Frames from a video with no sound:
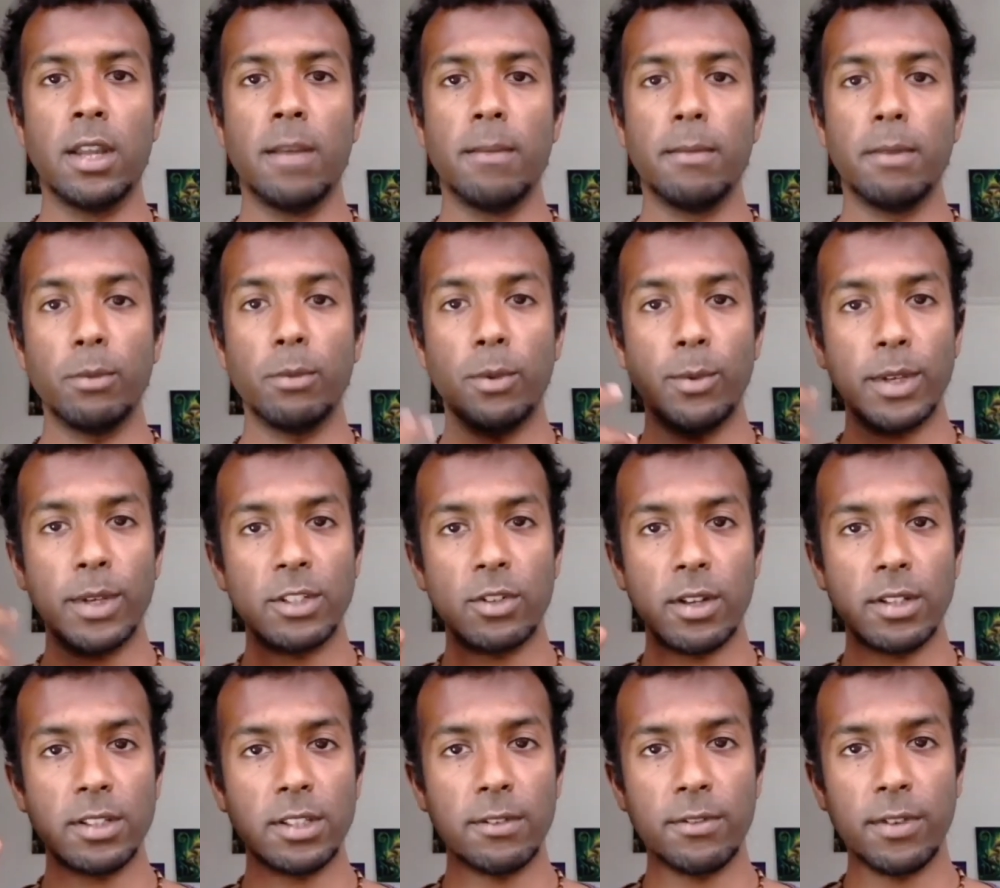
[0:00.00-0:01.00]
But when we're
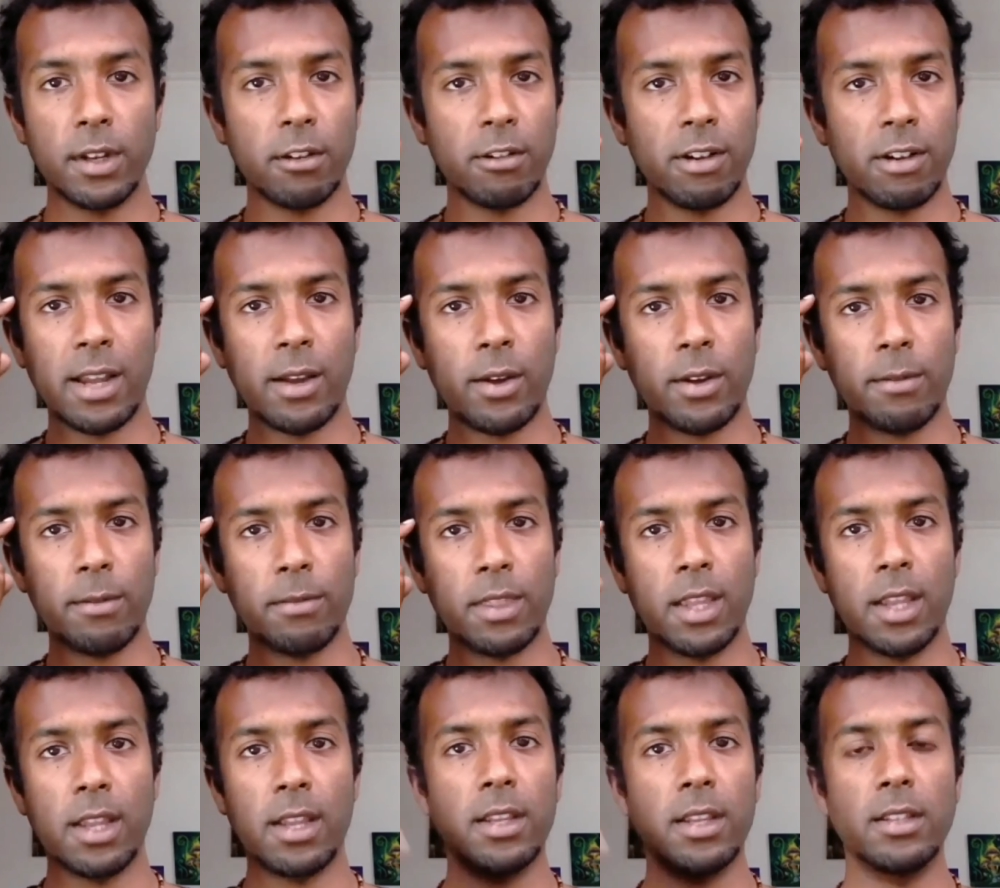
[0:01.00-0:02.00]
trying to figure it out up
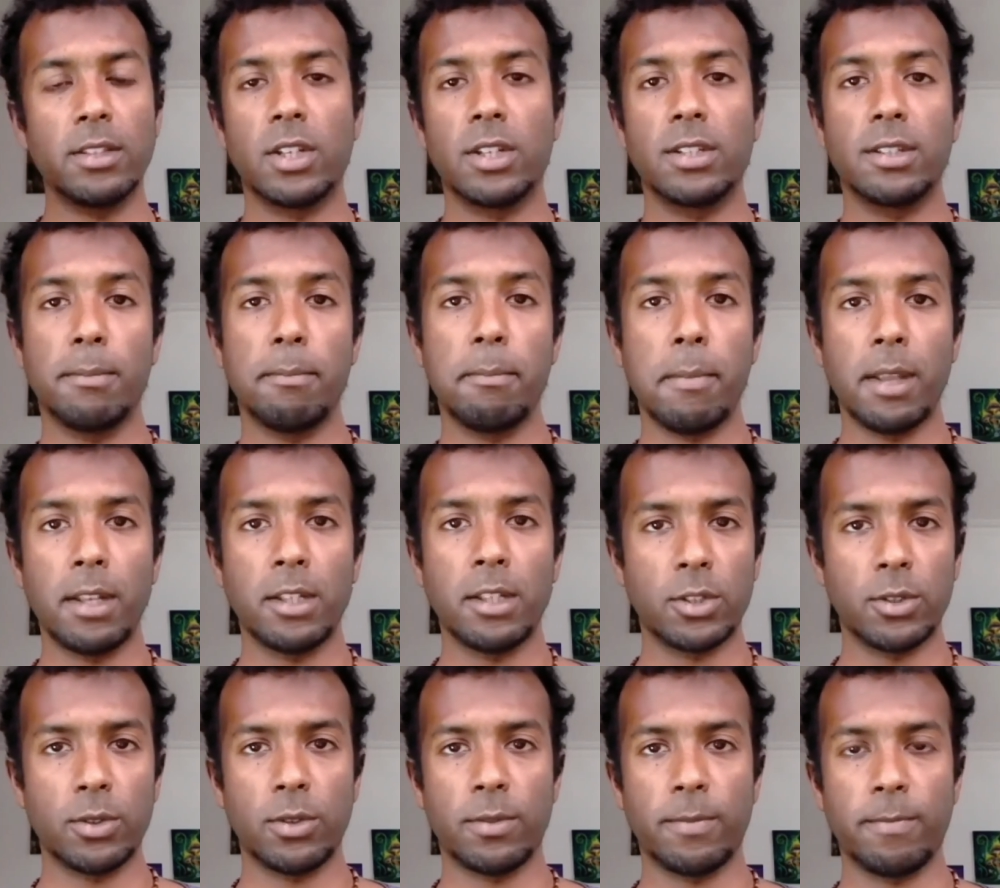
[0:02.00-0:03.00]
there, it's just a
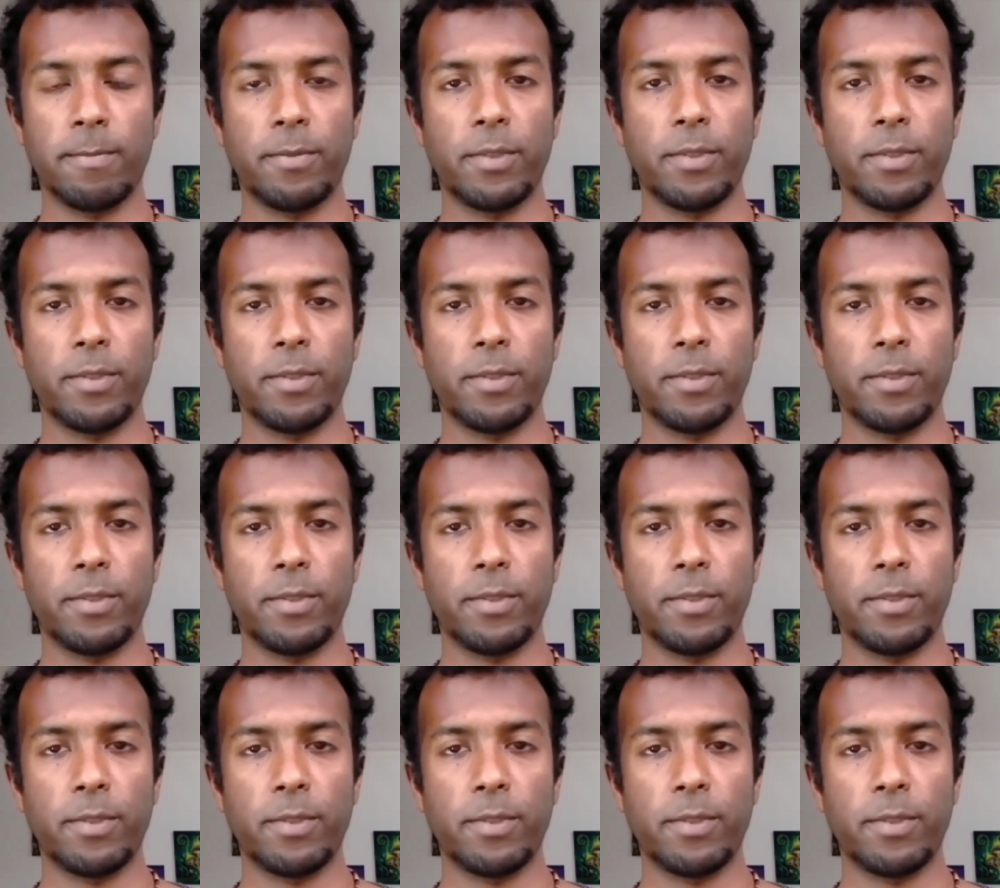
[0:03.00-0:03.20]
mental